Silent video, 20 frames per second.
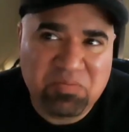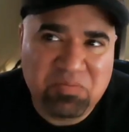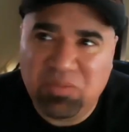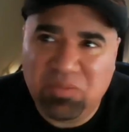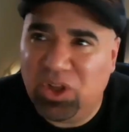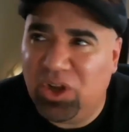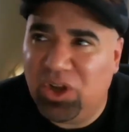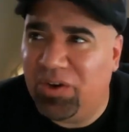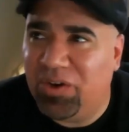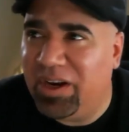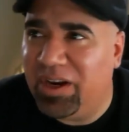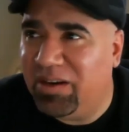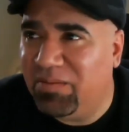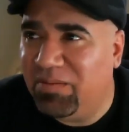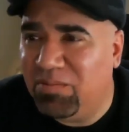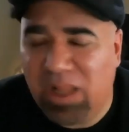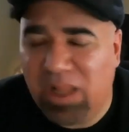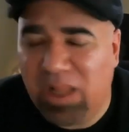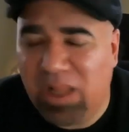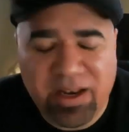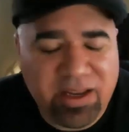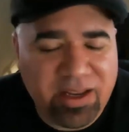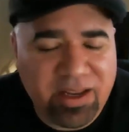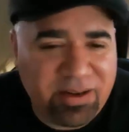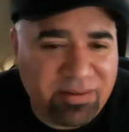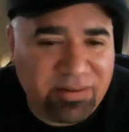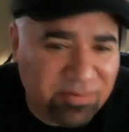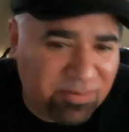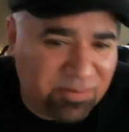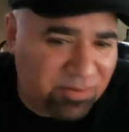blur it, blend
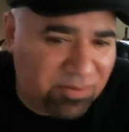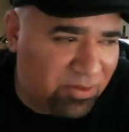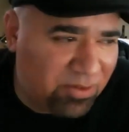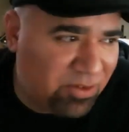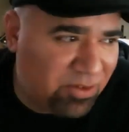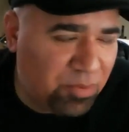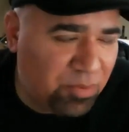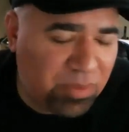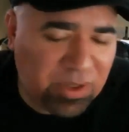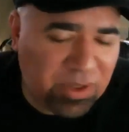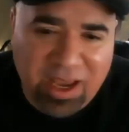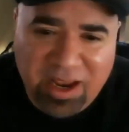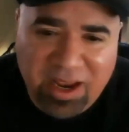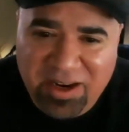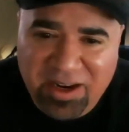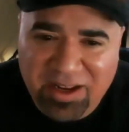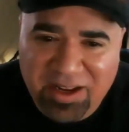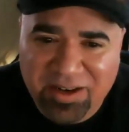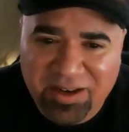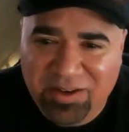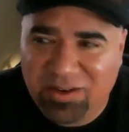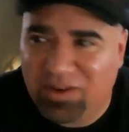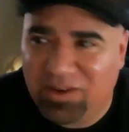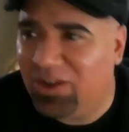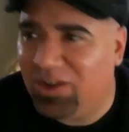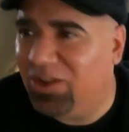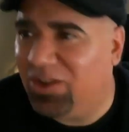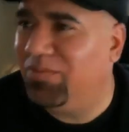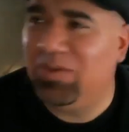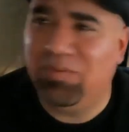it, duplicate it,
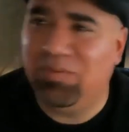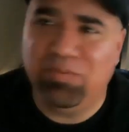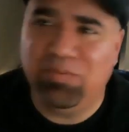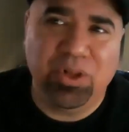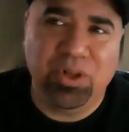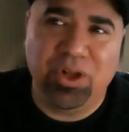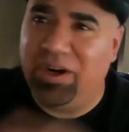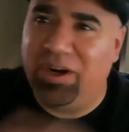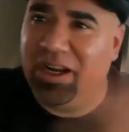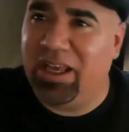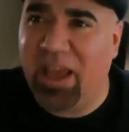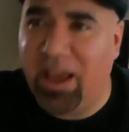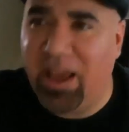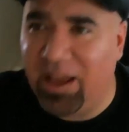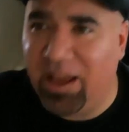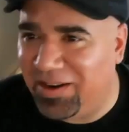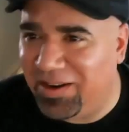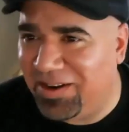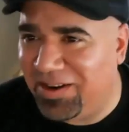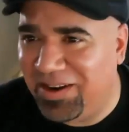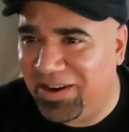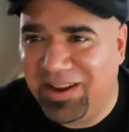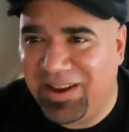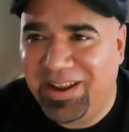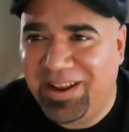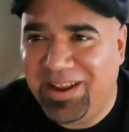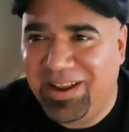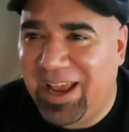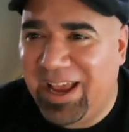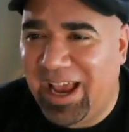blur it again,
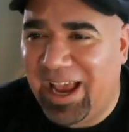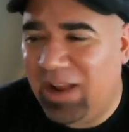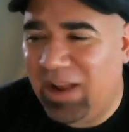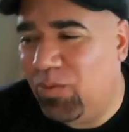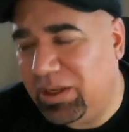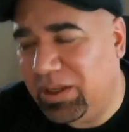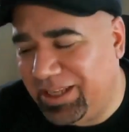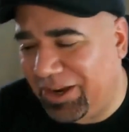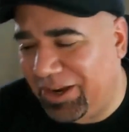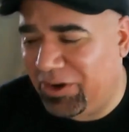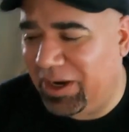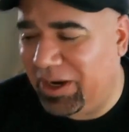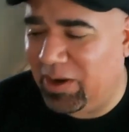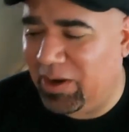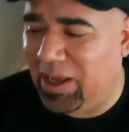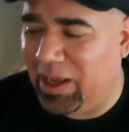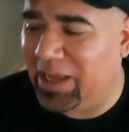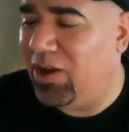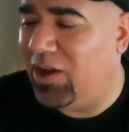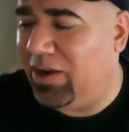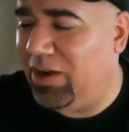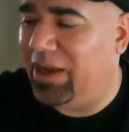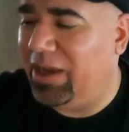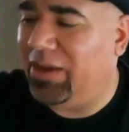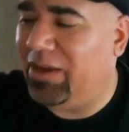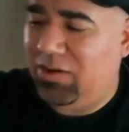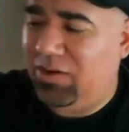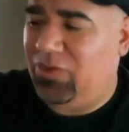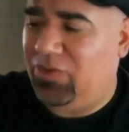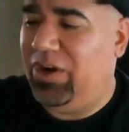and once I create
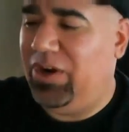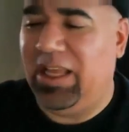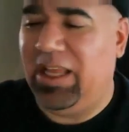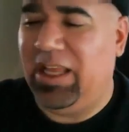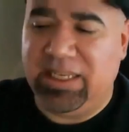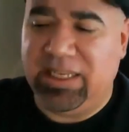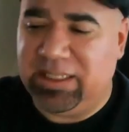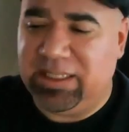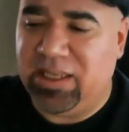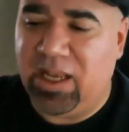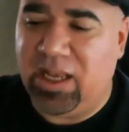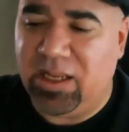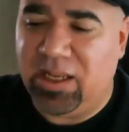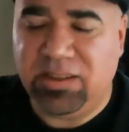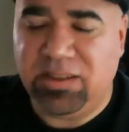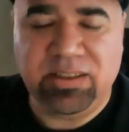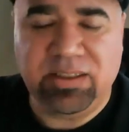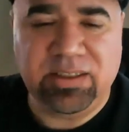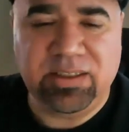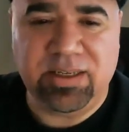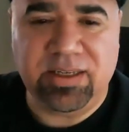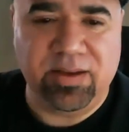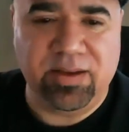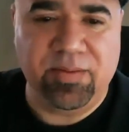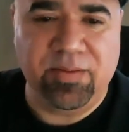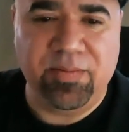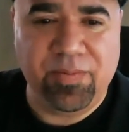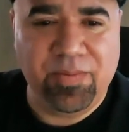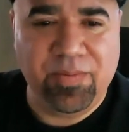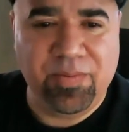like a sun
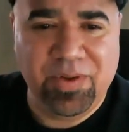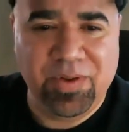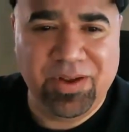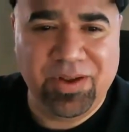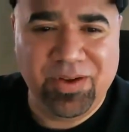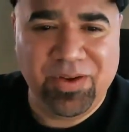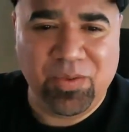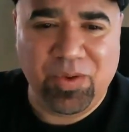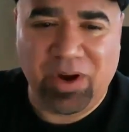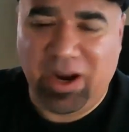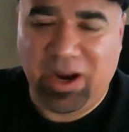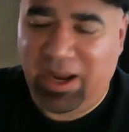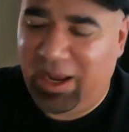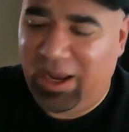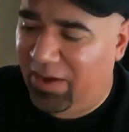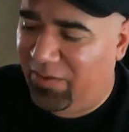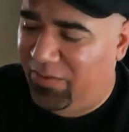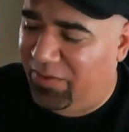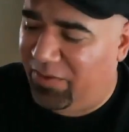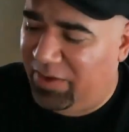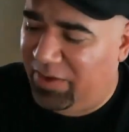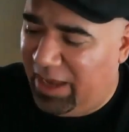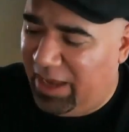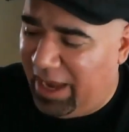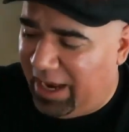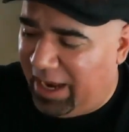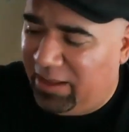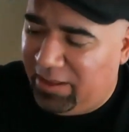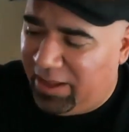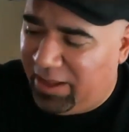system where I have
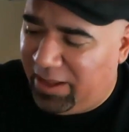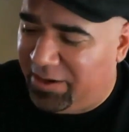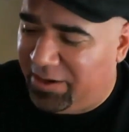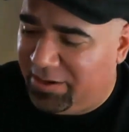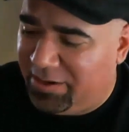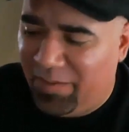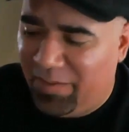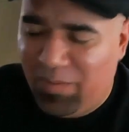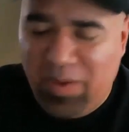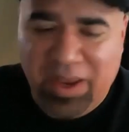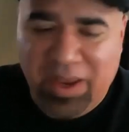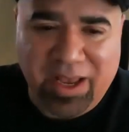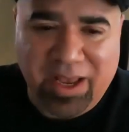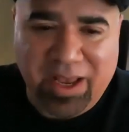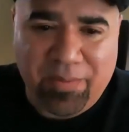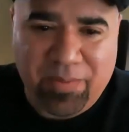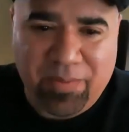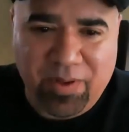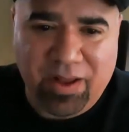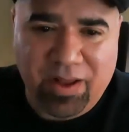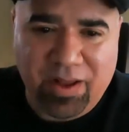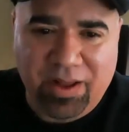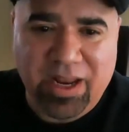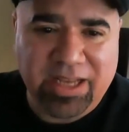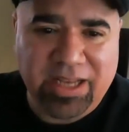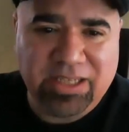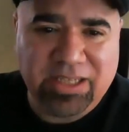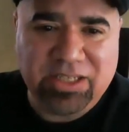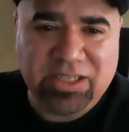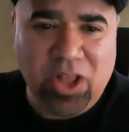8 layers that make up a
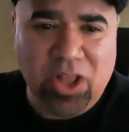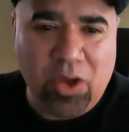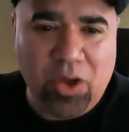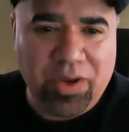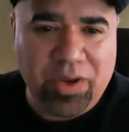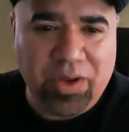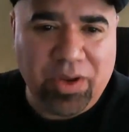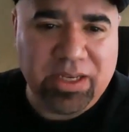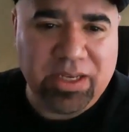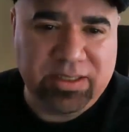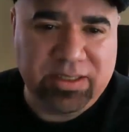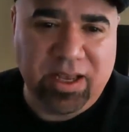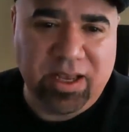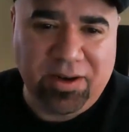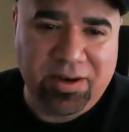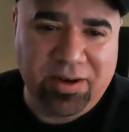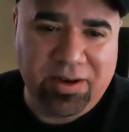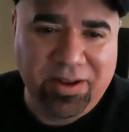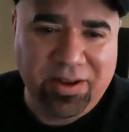nice glowing sun.